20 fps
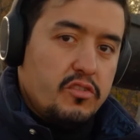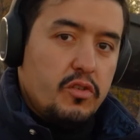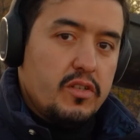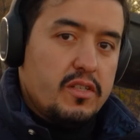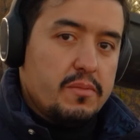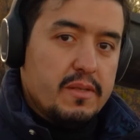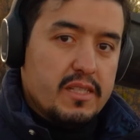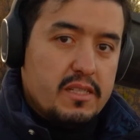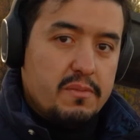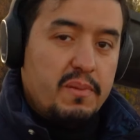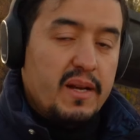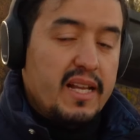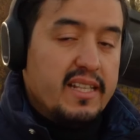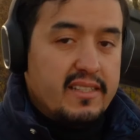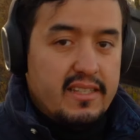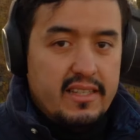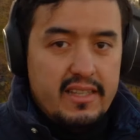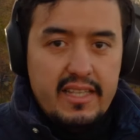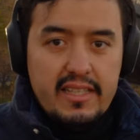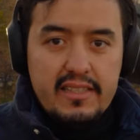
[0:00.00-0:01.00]
treatment
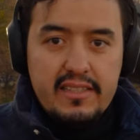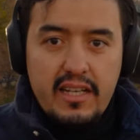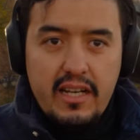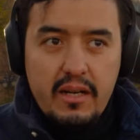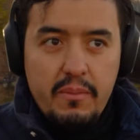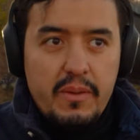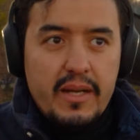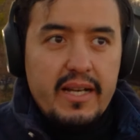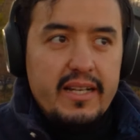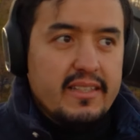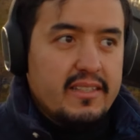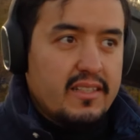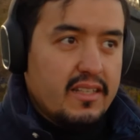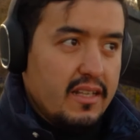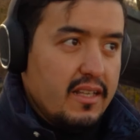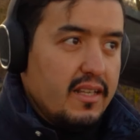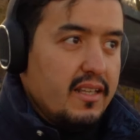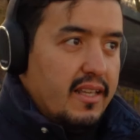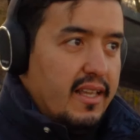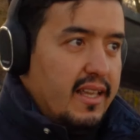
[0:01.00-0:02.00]
plant in the entire planet
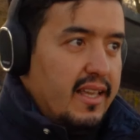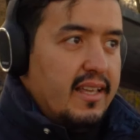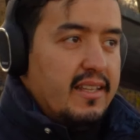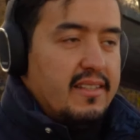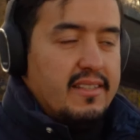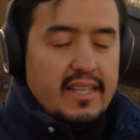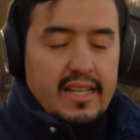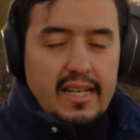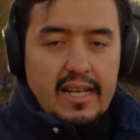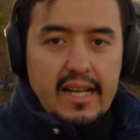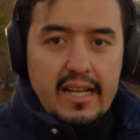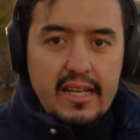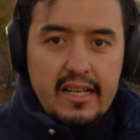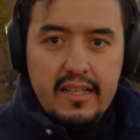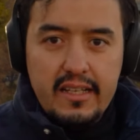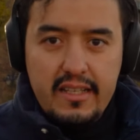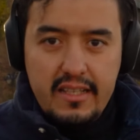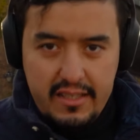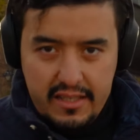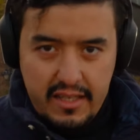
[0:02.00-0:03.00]
is in La
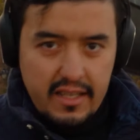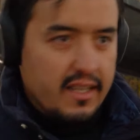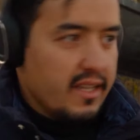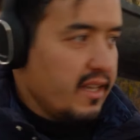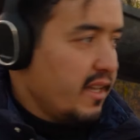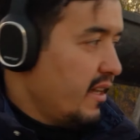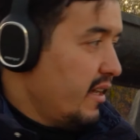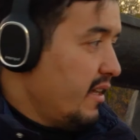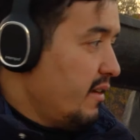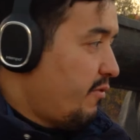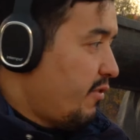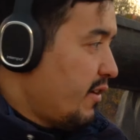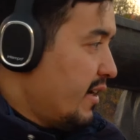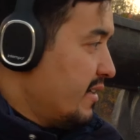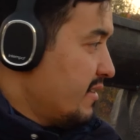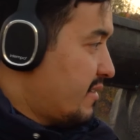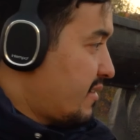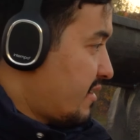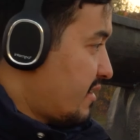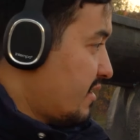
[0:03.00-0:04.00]
Hague, in
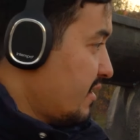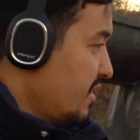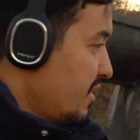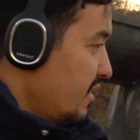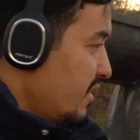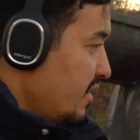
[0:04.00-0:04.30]
France.